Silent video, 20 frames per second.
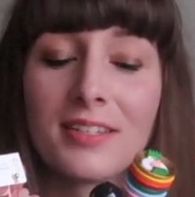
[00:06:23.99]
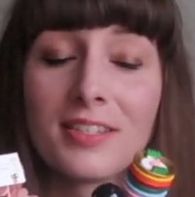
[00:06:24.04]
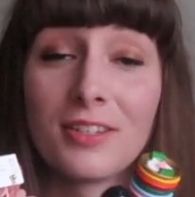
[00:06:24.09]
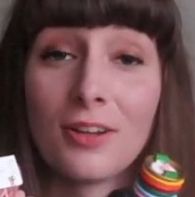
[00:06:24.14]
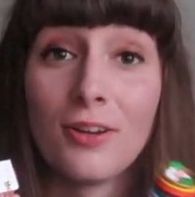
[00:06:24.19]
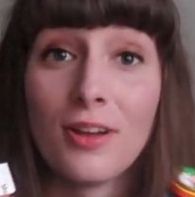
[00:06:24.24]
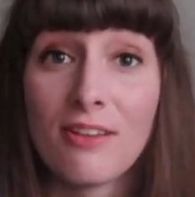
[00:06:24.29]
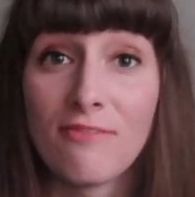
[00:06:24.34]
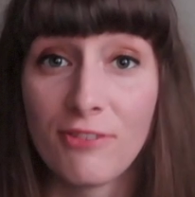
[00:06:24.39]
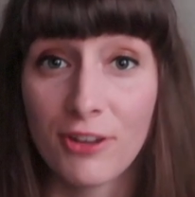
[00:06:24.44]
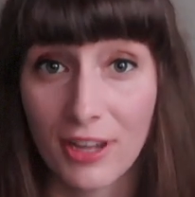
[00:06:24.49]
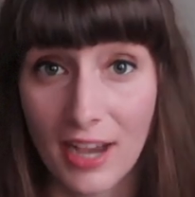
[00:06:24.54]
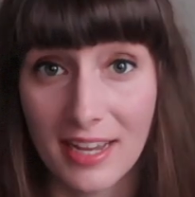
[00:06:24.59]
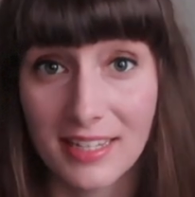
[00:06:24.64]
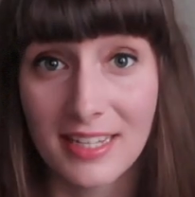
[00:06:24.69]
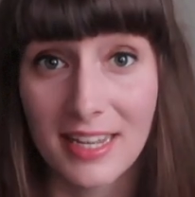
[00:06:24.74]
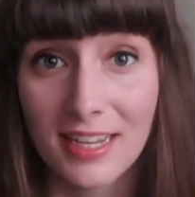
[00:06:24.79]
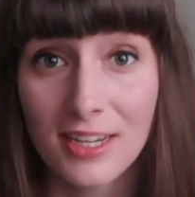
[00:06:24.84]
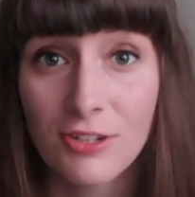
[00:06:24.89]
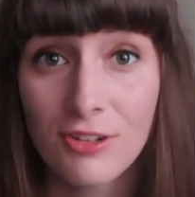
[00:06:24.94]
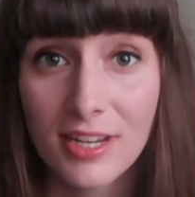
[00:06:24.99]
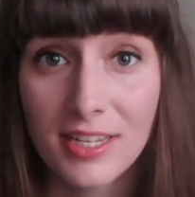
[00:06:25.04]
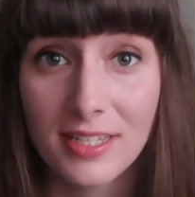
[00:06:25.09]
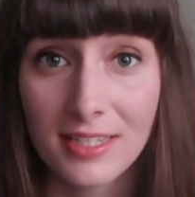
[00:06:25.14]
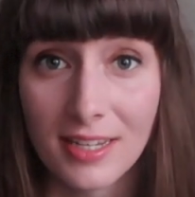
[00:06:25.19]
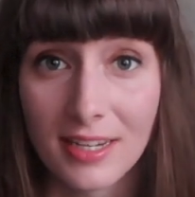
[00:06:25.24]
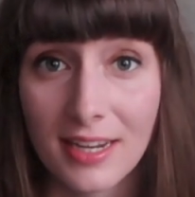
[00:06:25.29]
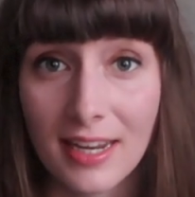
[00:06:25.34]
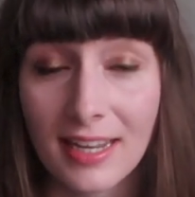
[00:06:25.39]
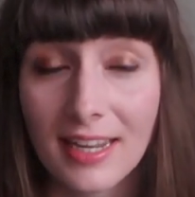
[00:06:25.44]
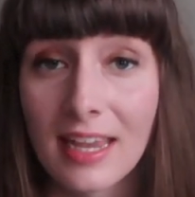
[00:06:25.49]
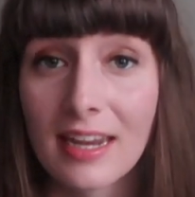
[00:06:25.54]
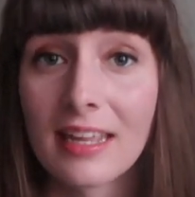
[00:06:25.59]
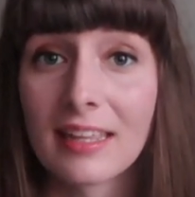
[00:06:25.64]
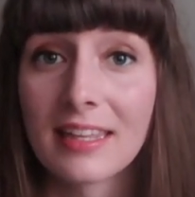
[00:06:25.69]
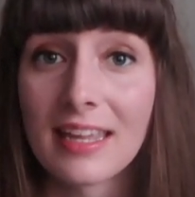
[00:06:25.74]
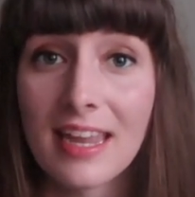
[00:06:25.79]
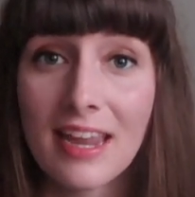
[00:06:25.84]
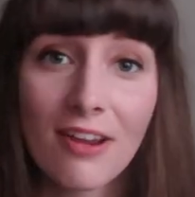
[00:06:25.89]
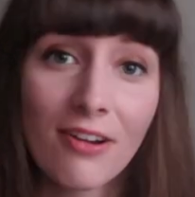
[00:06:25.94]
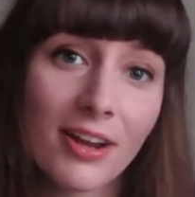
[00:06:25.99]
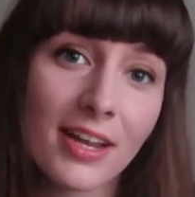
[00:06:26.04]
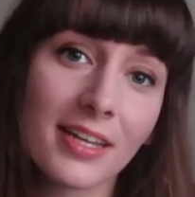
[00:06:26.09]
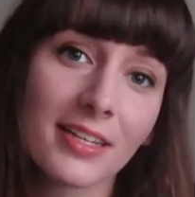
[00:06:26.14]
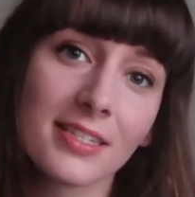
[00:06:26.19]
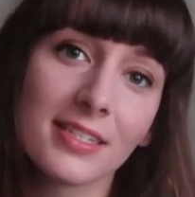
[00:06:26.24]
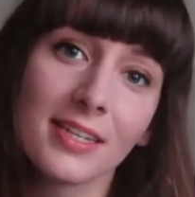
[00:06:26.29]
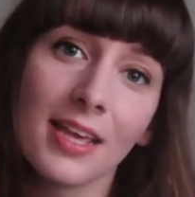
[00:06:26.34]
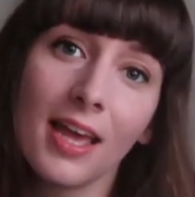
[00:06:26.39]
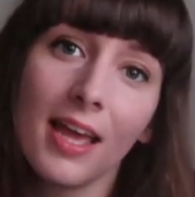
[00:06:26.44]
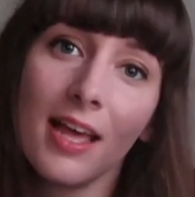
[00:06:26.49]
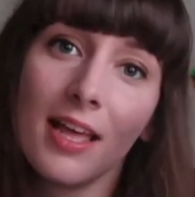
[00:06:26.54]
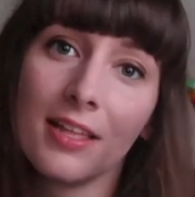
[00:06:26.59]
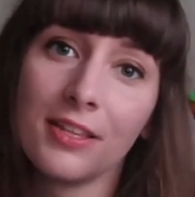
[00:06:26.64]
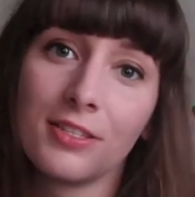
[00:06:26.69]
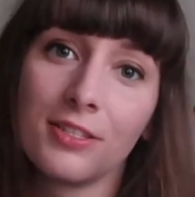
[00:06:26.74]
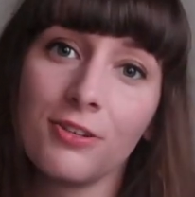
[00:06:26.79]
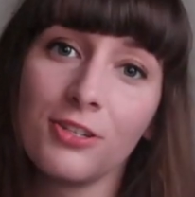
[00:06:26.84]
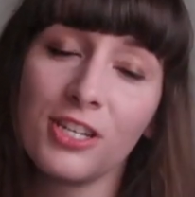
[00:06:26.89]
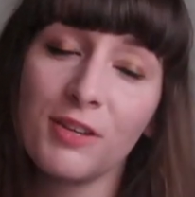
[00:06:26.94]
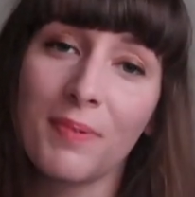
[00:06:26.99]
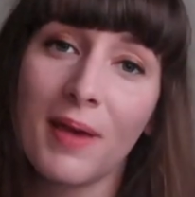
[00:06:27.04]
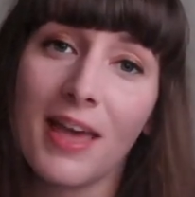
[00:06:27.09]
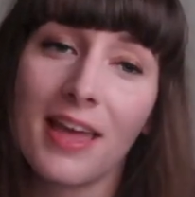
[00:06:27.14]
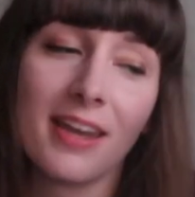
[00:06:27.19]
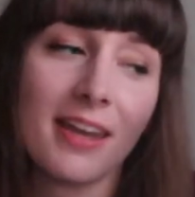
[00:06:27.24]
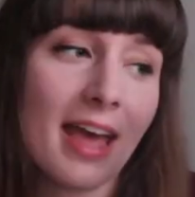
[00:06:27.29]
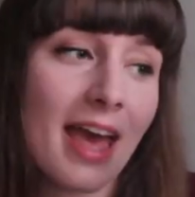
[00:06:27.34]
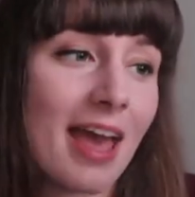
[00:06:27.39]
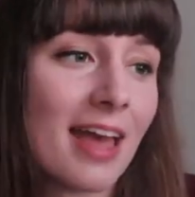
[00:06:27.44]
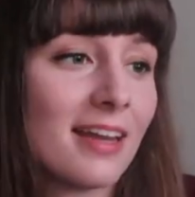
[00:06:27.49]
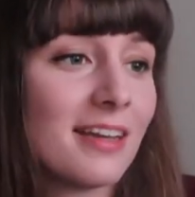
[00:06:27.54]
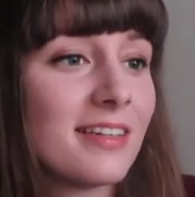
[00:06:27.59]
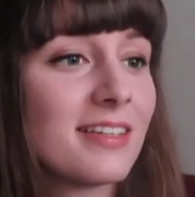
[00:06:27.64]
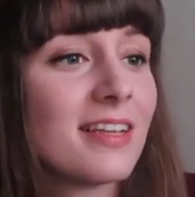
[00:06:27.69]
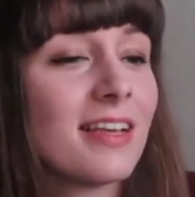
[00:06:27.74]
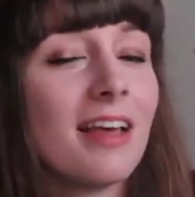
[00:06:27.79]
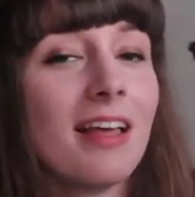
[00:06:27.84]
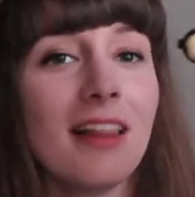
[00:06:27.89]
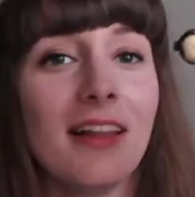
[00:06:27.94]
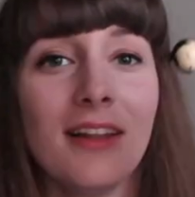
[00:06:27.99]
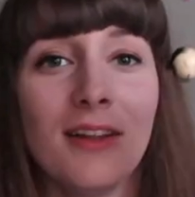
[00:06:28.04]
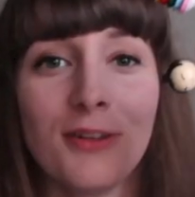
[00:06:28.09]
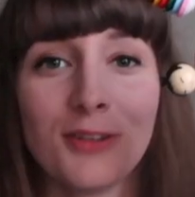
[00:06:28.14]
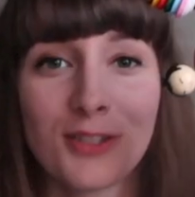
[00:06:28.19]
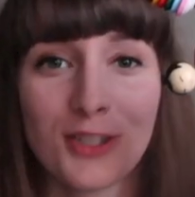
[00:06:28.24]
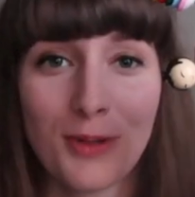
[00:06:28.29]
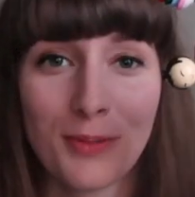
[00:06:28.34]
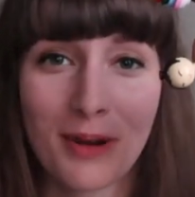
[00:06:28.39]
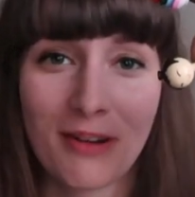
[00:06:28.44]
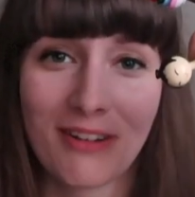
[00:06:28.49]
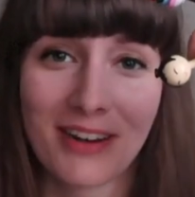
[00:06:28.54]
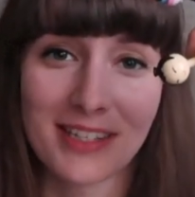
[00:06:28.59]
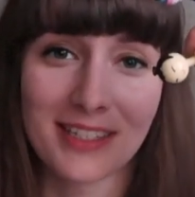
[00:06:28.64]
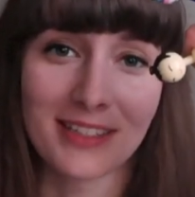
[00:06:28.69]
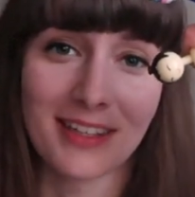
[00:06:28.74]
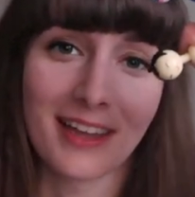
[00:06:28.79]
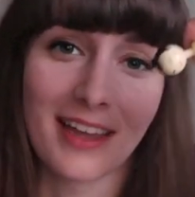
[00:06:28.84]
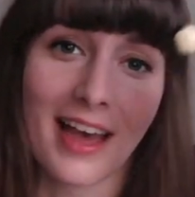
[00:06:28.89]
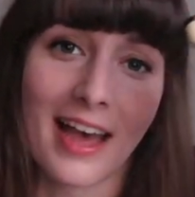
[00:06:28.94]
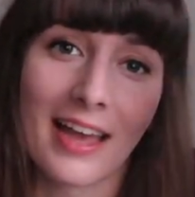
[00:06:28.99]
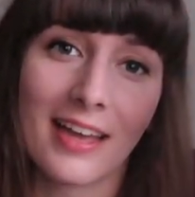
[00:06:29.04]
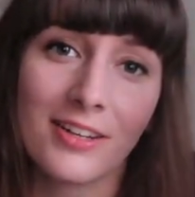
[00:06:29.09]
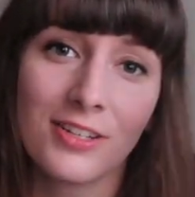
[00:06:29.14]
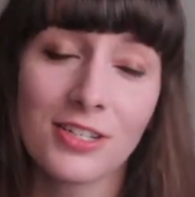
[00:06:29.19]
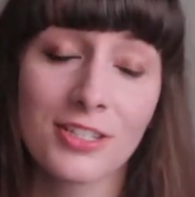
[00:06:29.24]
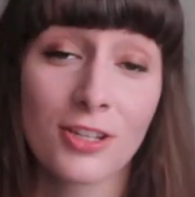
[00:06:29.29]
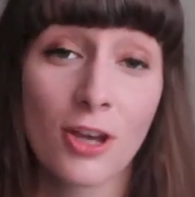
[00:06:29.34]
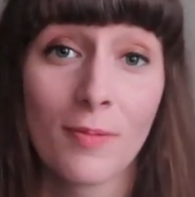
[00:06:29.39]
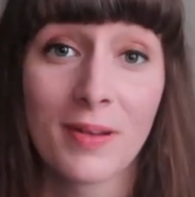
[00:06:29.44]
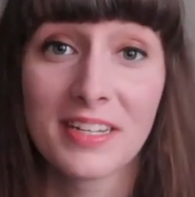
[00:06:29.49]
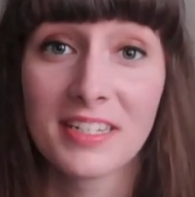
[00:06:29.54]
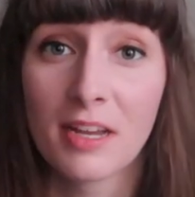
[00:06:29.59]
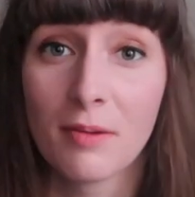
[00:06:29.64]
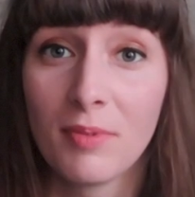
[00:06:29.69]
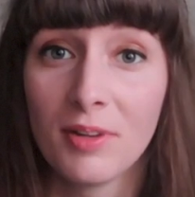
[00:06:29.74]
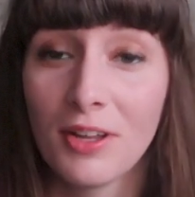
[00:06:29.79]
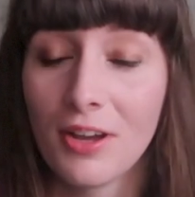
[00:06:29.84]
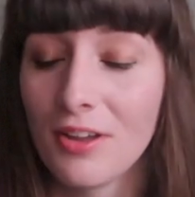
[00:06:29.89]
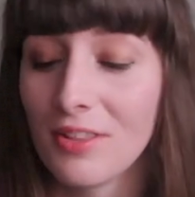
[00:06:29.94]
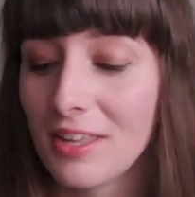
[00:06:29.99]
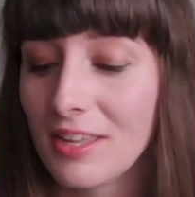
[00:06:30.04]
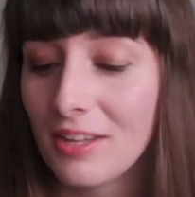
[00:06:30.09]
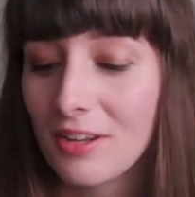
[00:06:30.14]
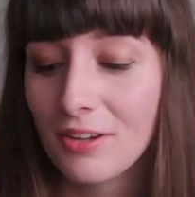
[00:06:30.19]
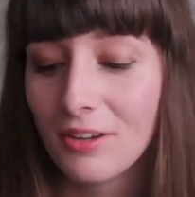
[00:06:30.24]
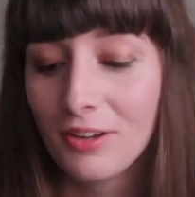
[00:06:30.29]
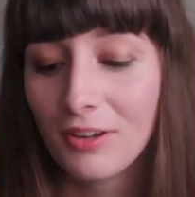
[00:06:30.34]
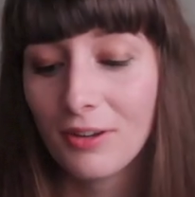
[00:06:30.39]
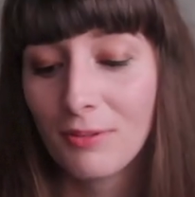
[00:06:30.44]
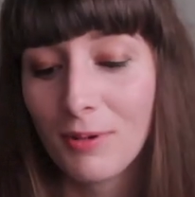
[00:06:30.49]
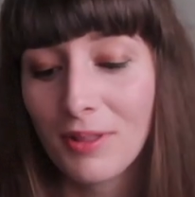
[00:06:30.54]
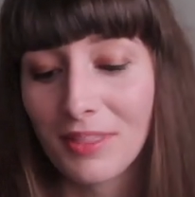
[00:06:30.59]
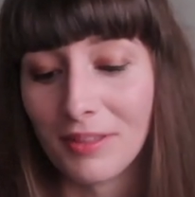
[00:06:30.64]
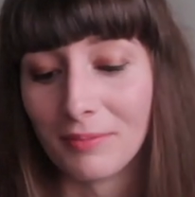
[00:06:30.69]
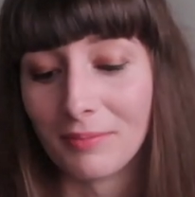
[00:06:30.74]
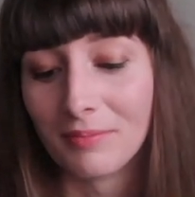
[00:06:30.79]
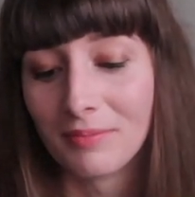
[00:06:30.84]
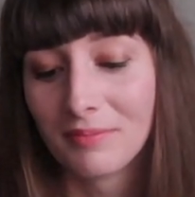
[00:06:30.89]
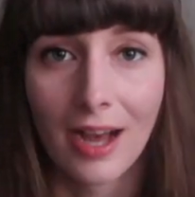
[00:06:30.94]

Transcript: So if you guys are interested in getting the earrings, sushi pen, and a little sumo wrestler guy, just comment down below that you want them.